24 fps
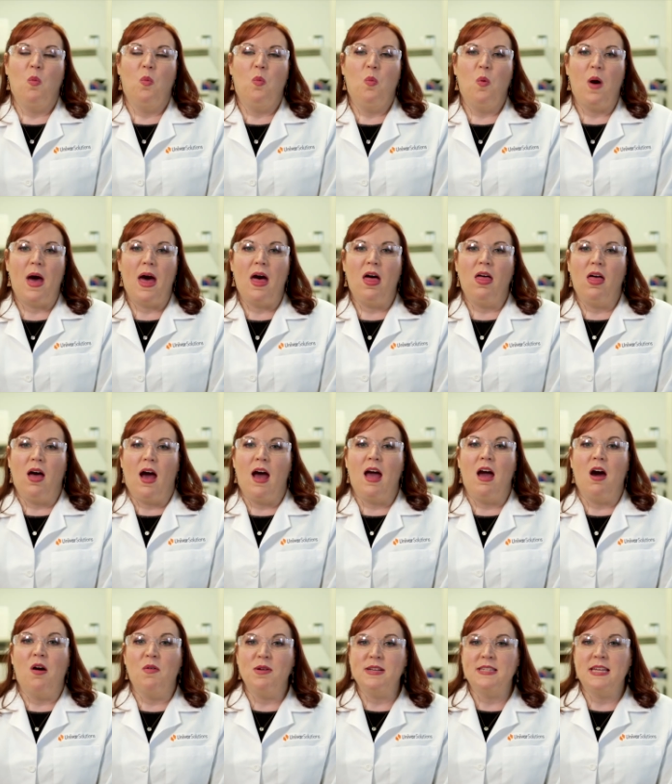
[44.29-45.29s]
Well,
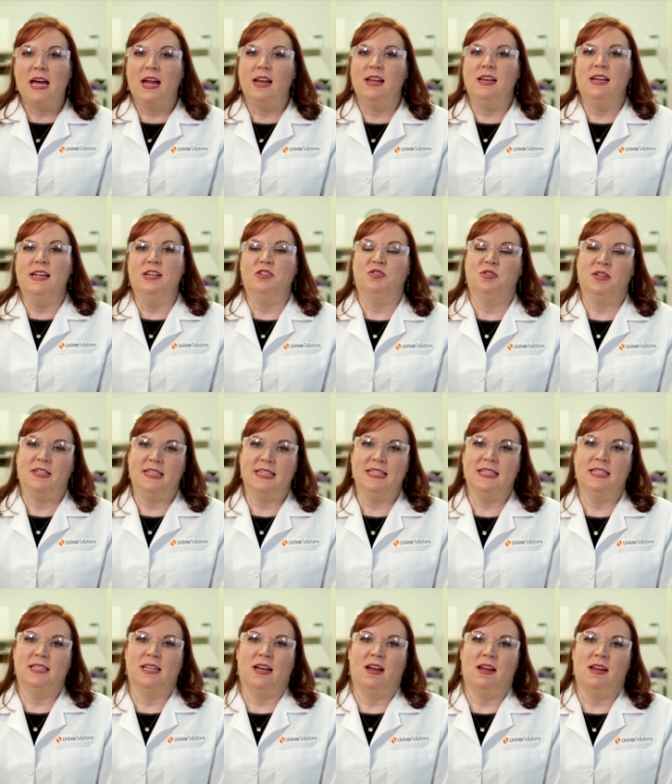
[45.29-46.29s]
I always had an interest
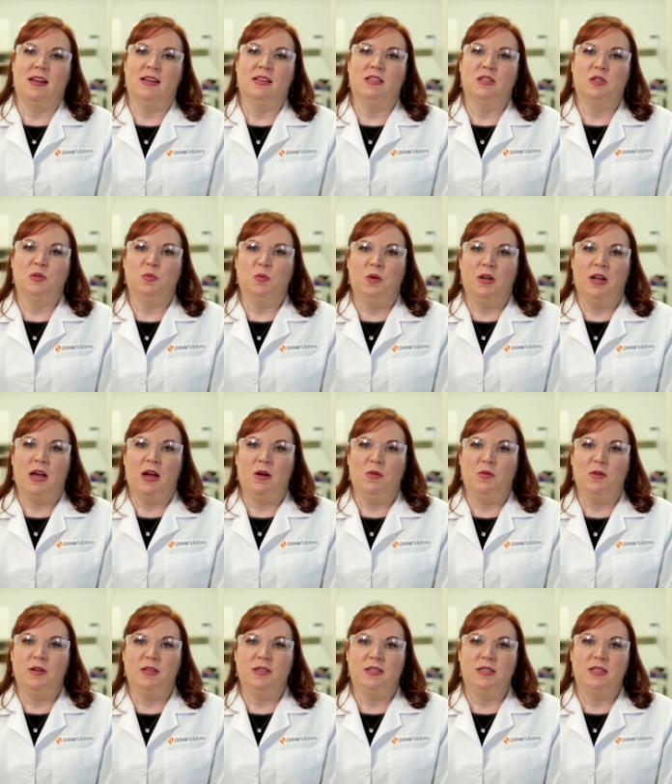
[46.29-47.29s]
in science when I
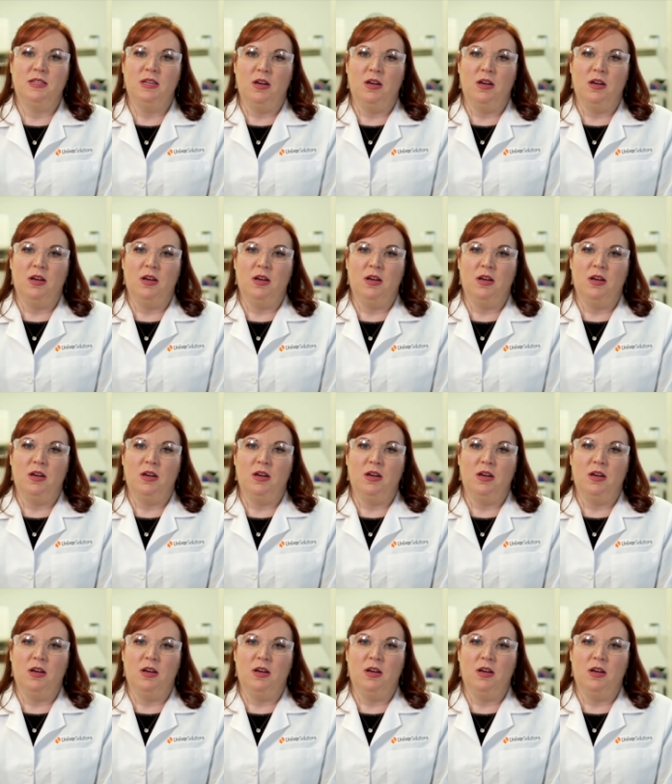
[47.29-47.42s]
was